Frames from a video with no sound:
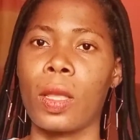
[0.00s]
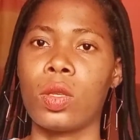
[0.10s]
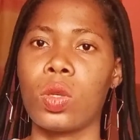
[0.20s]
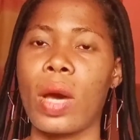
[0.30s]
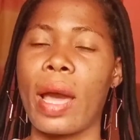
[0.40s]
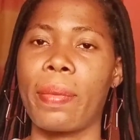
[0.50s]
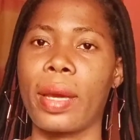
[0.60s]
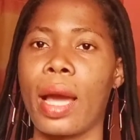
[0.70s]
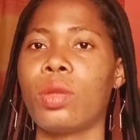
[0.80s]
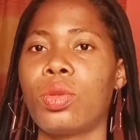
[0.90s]
So I
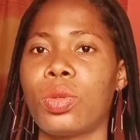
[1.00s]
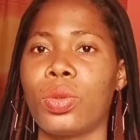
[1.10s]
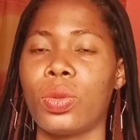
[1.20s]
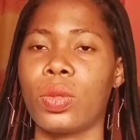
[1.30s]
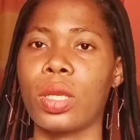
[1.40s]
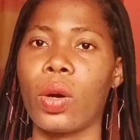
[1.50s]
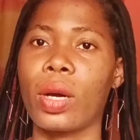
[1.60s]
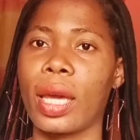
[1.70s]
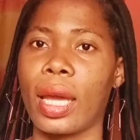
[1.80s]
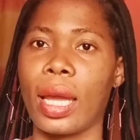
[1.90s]
began to say,
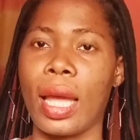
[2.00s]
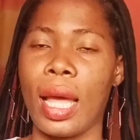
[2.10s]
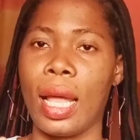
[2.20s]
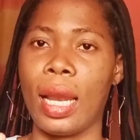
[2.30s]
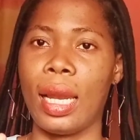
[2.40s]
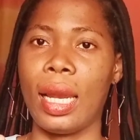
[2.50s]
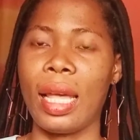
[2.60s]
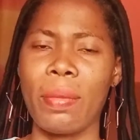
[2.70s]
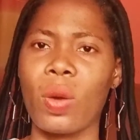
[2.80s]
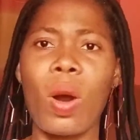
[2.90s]
okay,
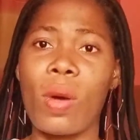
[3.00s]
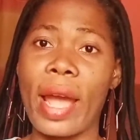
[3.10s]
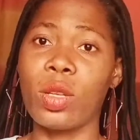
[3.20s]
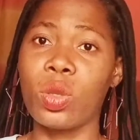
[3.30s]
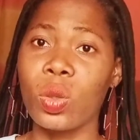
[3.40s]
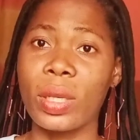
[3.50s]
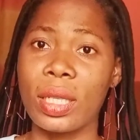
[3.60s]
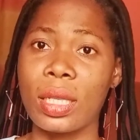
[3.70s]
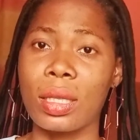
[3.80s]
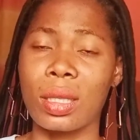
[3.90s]
what will I do with
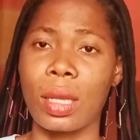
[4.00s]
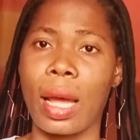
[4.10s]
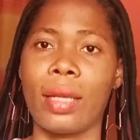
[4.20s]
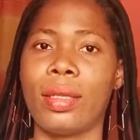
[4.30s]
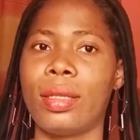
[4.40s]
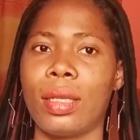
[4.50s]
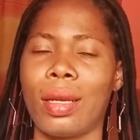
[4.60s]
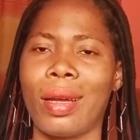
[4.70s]
this? And